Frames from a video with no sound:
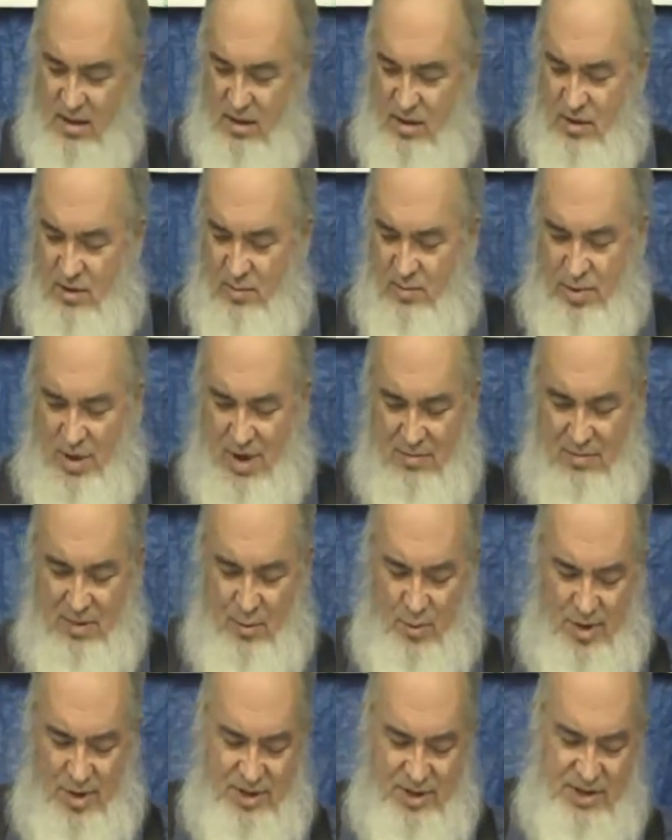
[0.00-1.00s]
You
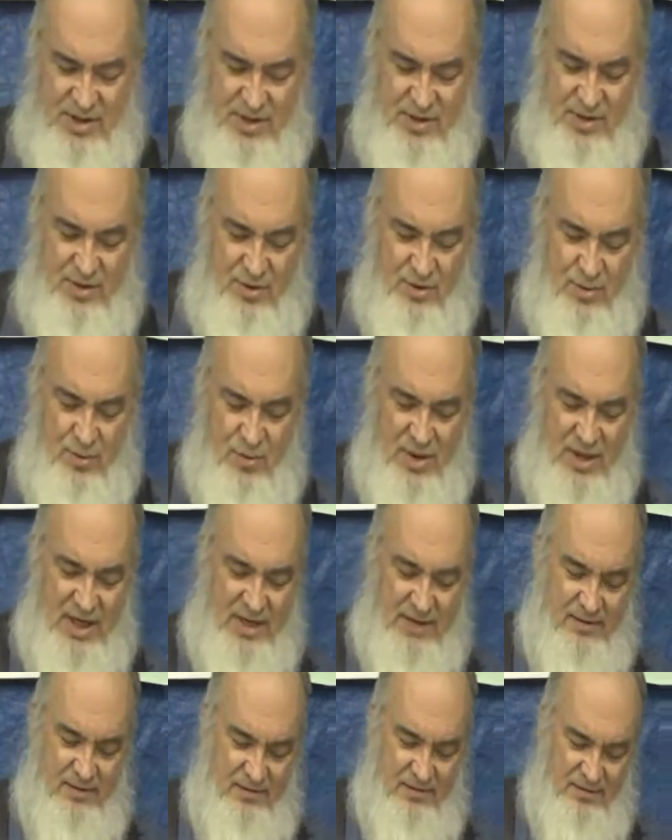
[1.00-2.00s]
probably want
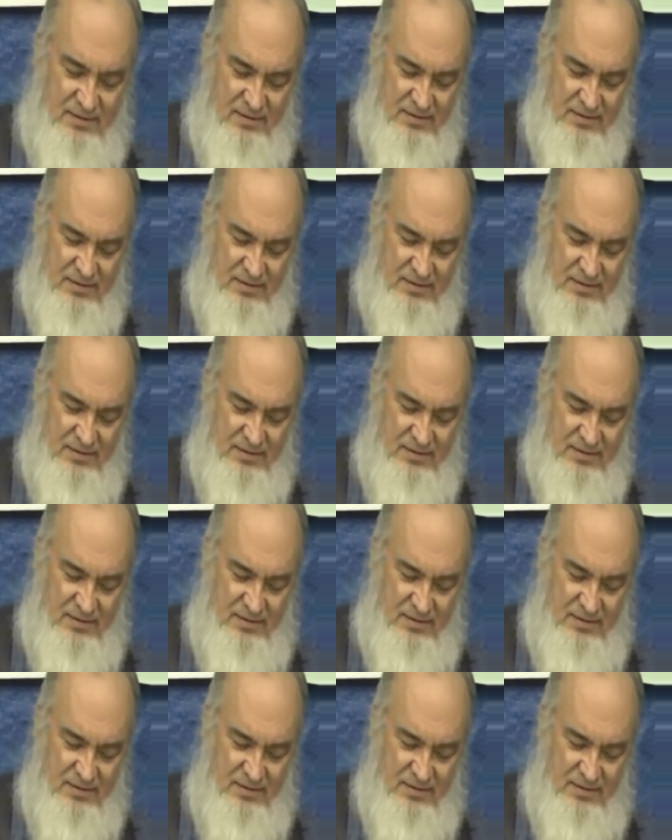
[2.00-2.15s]
to